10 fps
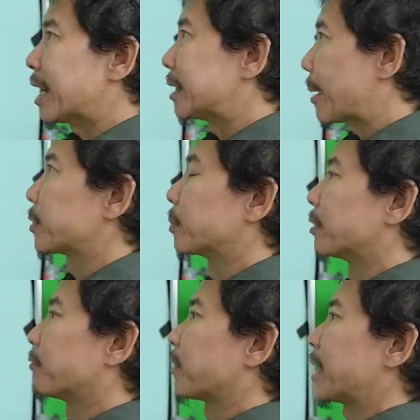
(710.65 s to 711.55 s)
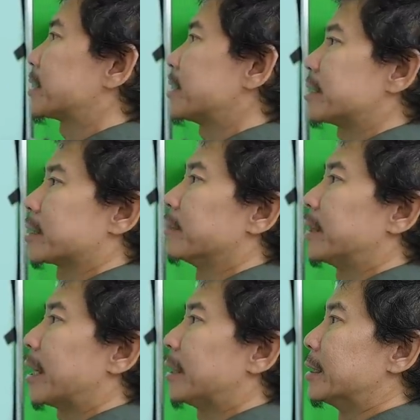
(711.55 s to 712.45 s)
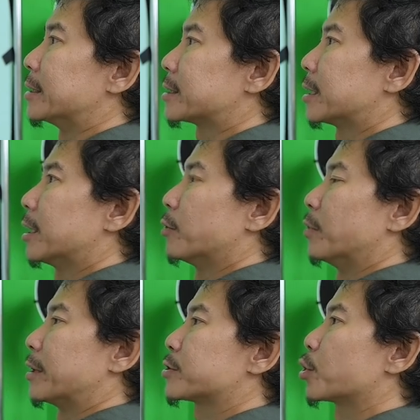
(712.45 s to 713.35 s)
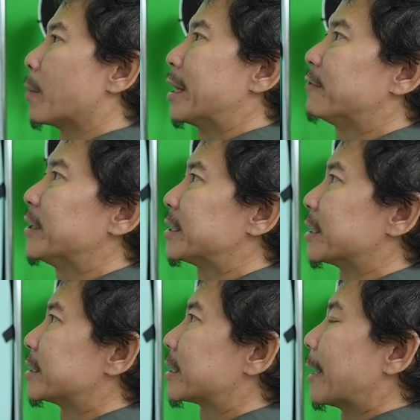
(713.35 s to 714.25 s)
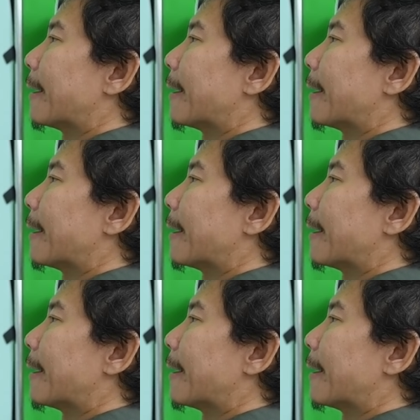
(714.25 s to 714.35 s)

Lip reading: adaptable flash system there is, with so many features.